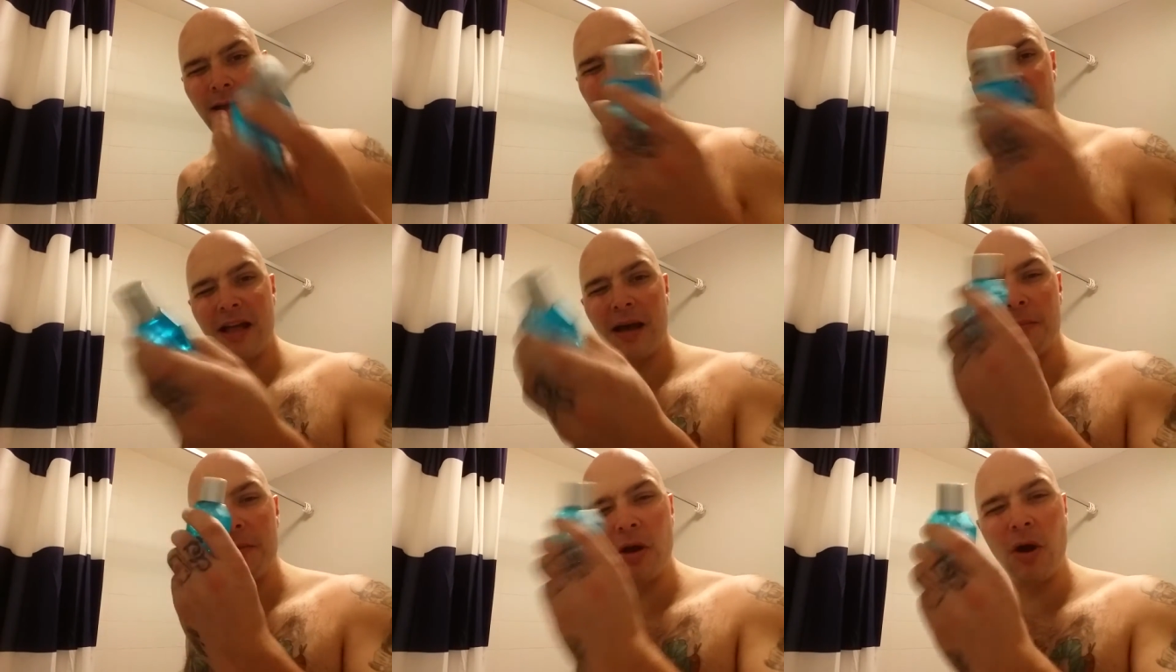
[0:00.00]

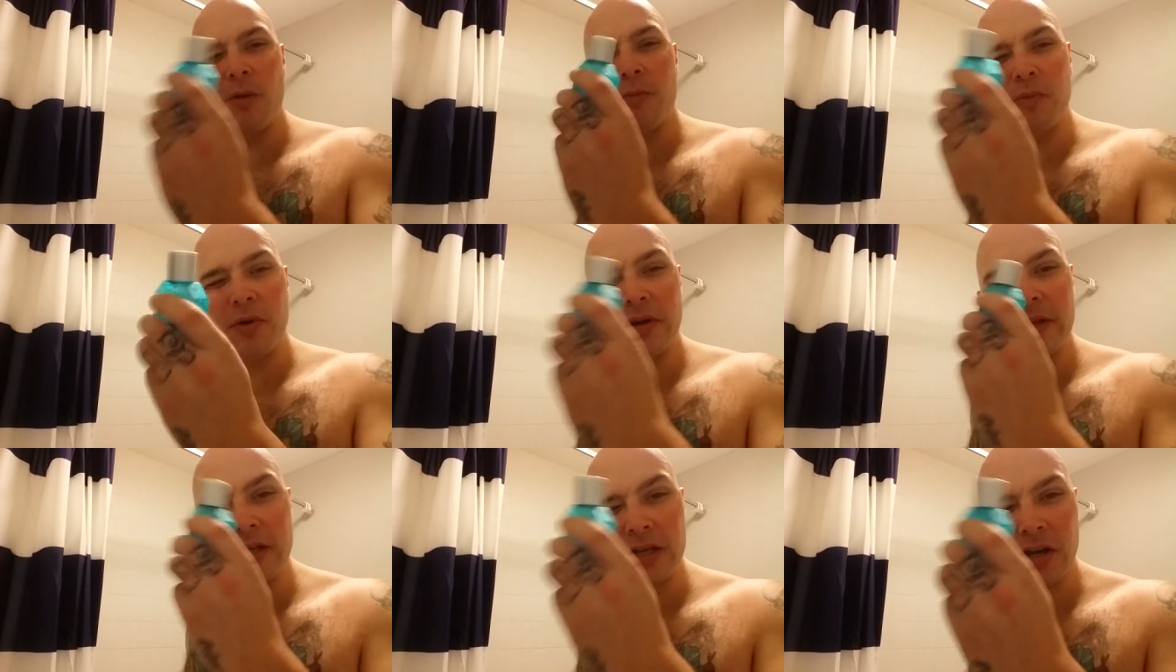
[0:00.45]
That my old
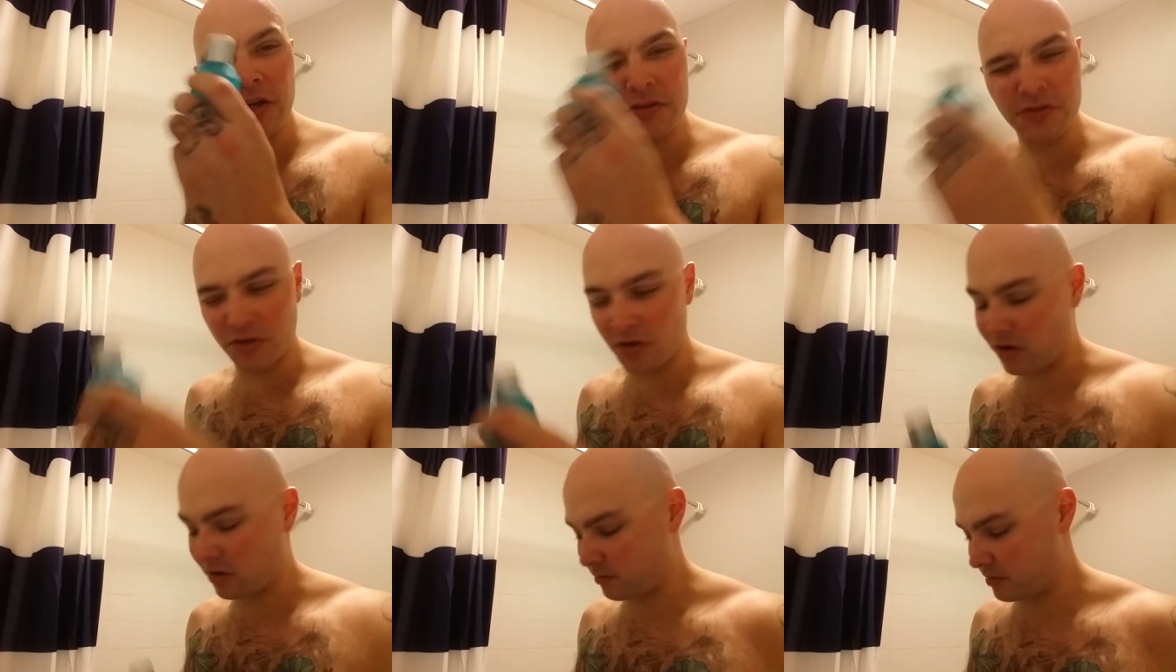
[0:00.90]
buddy Gus
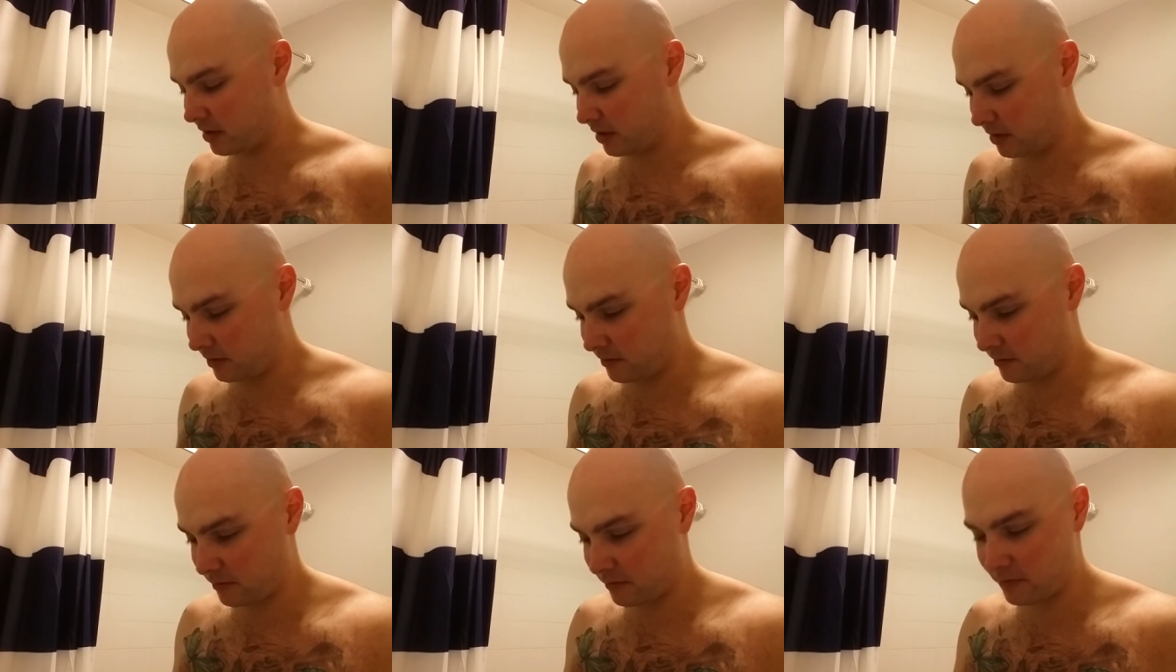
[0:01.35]
got
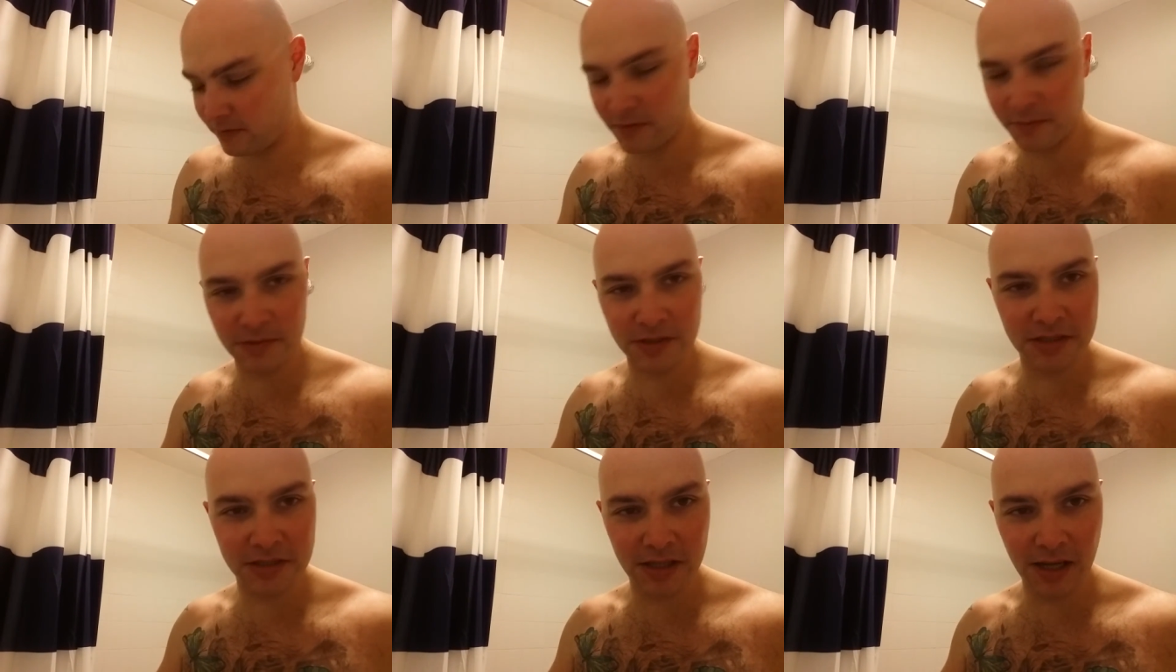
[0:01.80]
me from
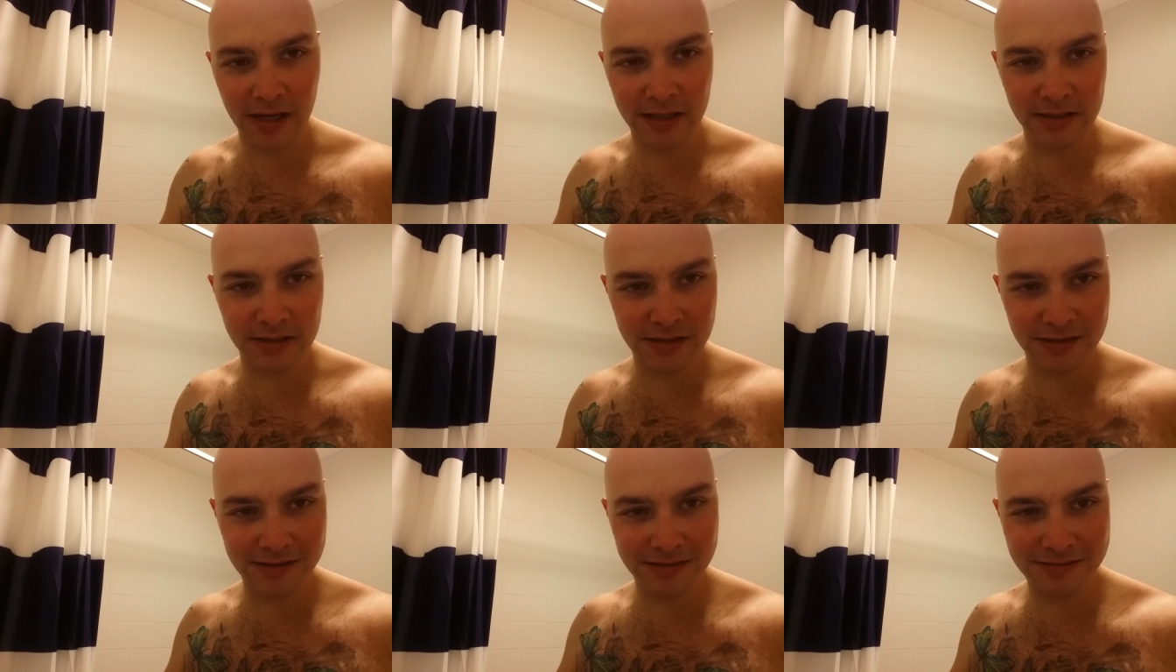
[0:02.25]
the
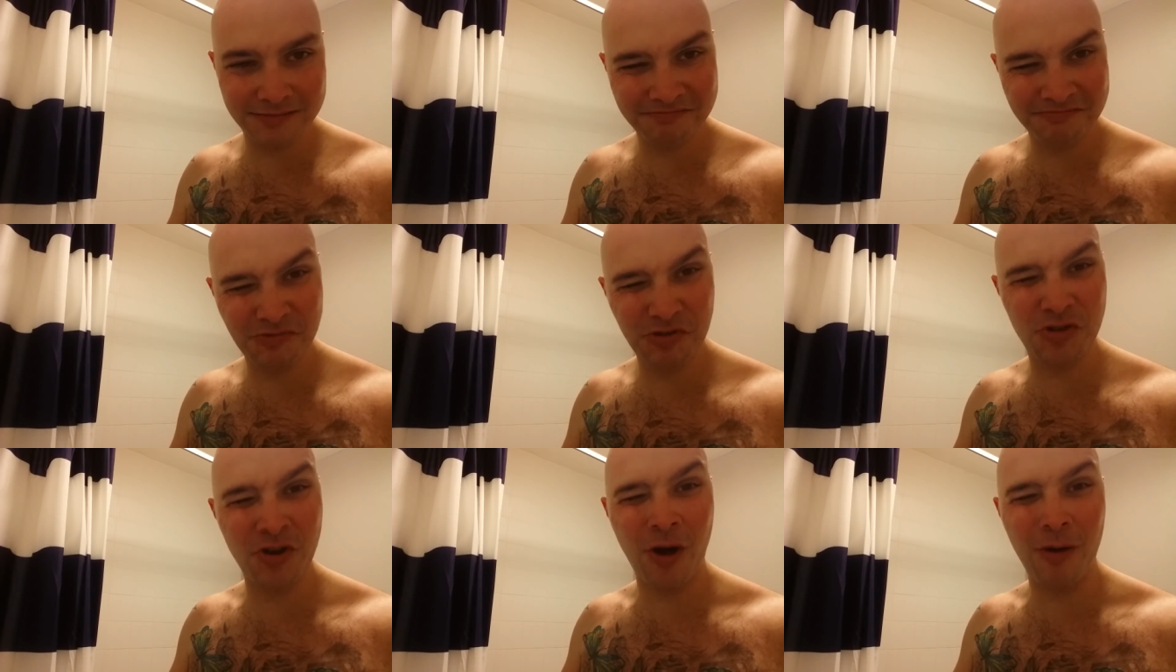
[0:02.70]
States.
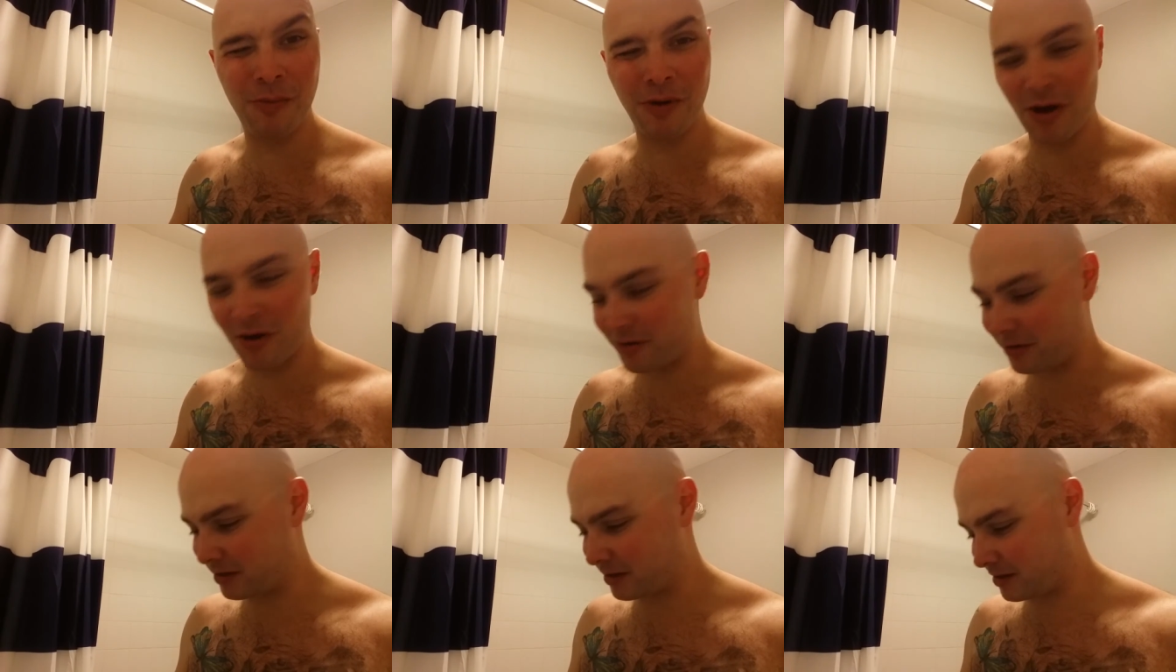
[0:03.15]
Top
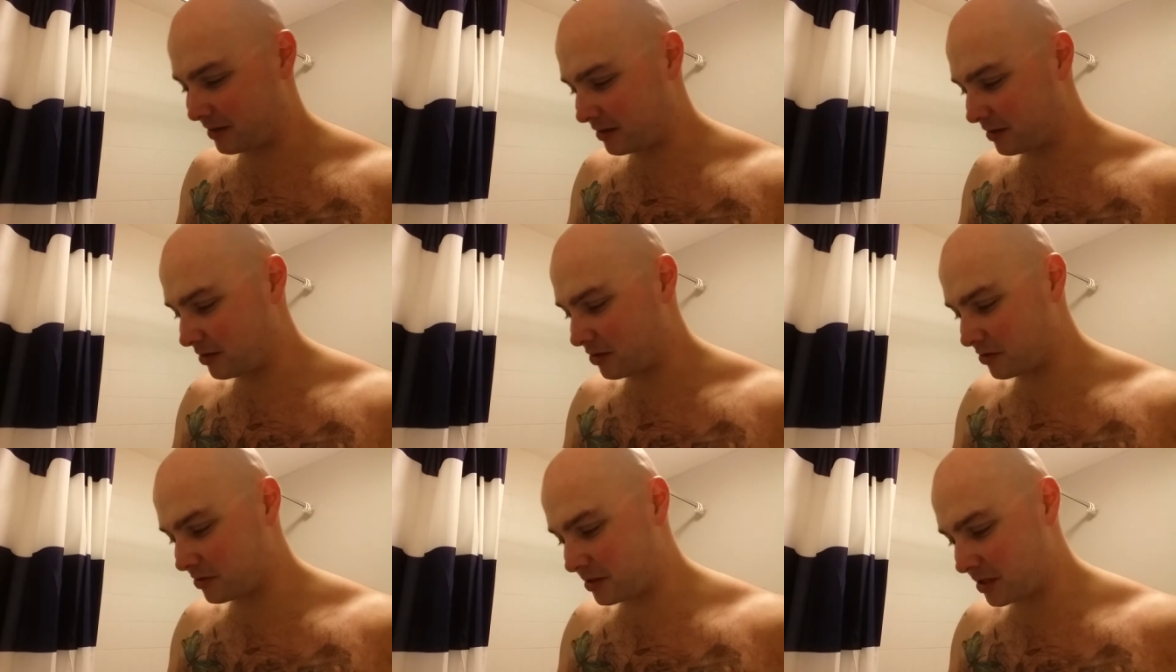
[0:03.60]
bloke.
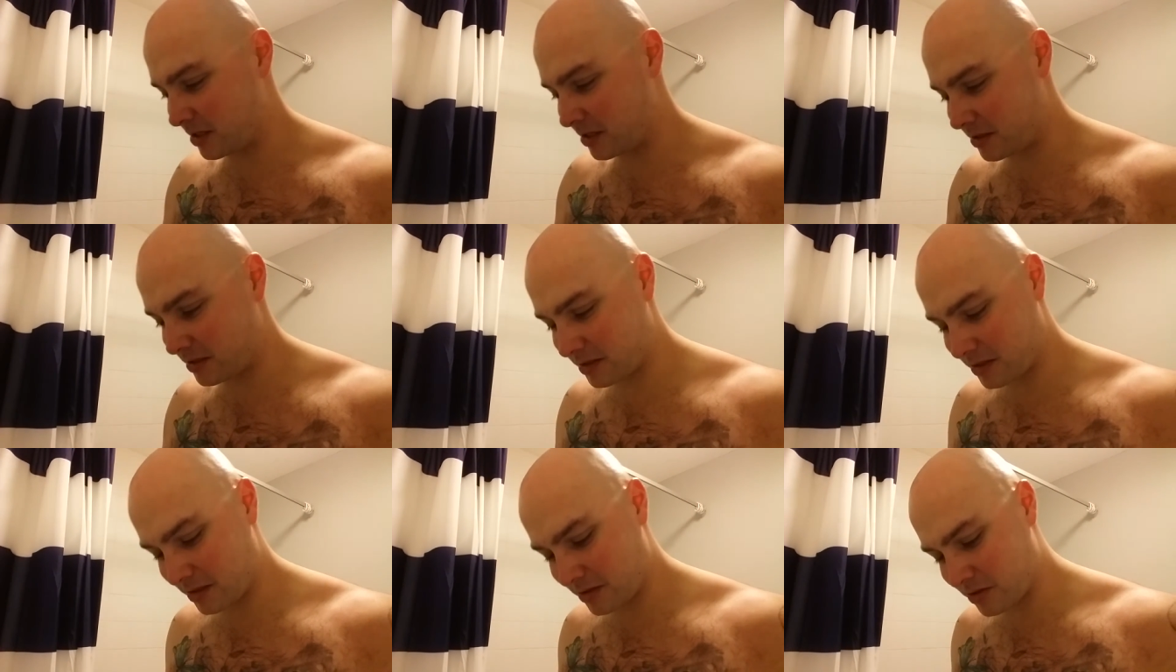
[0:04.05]
Gus
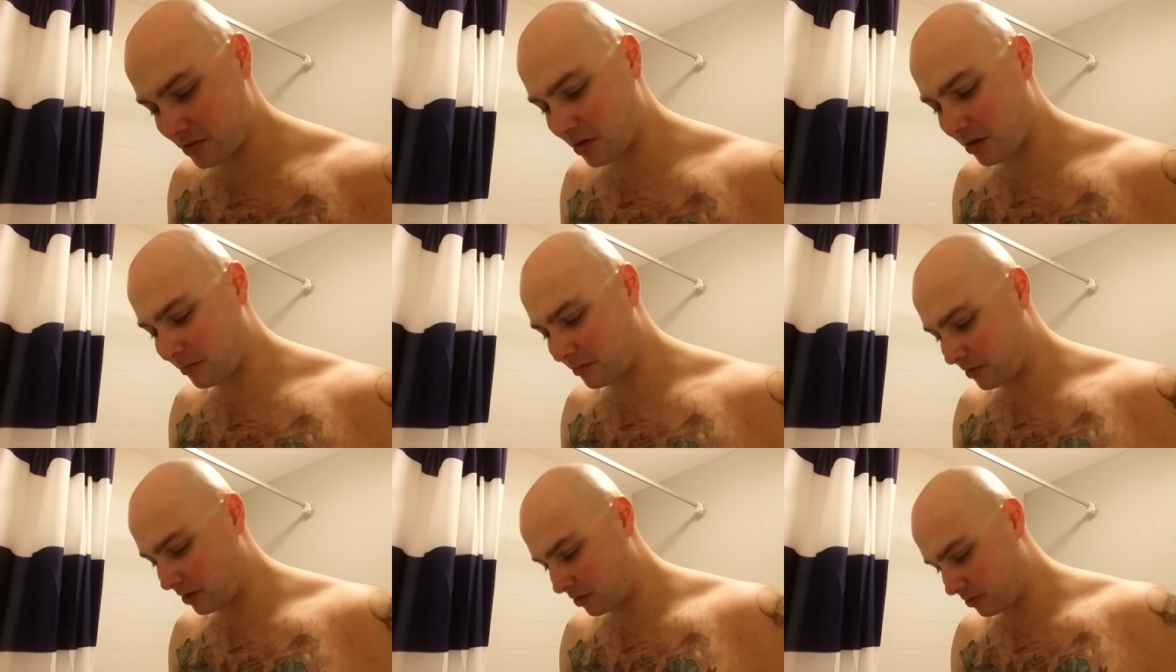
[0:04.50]
is
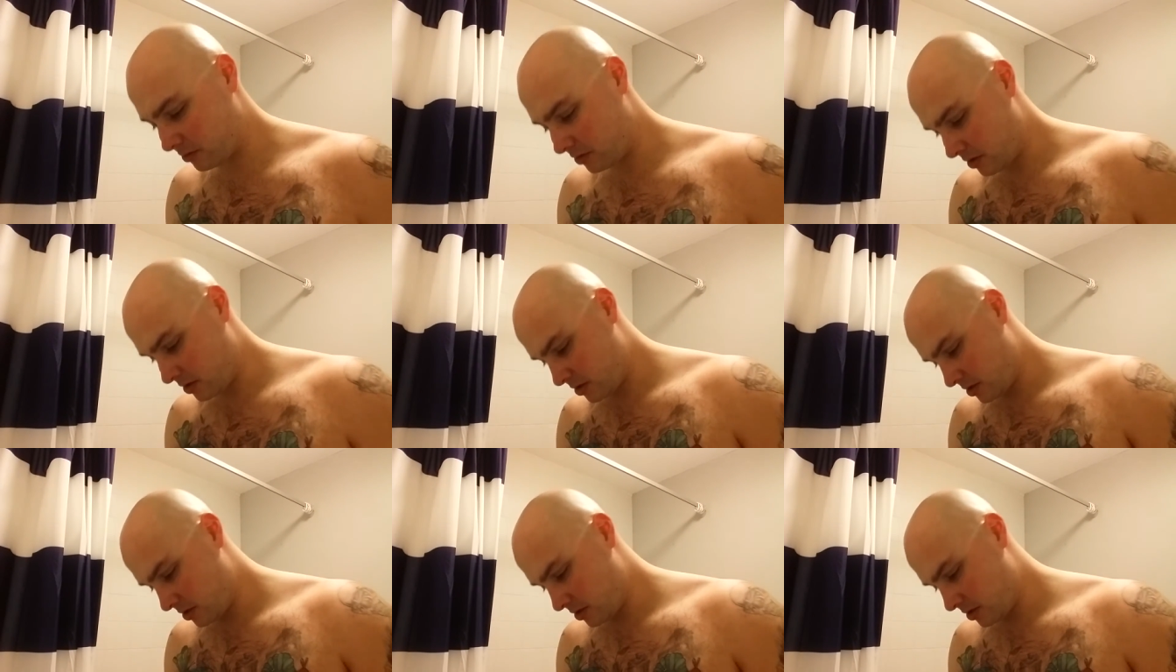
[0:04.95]
top bloke.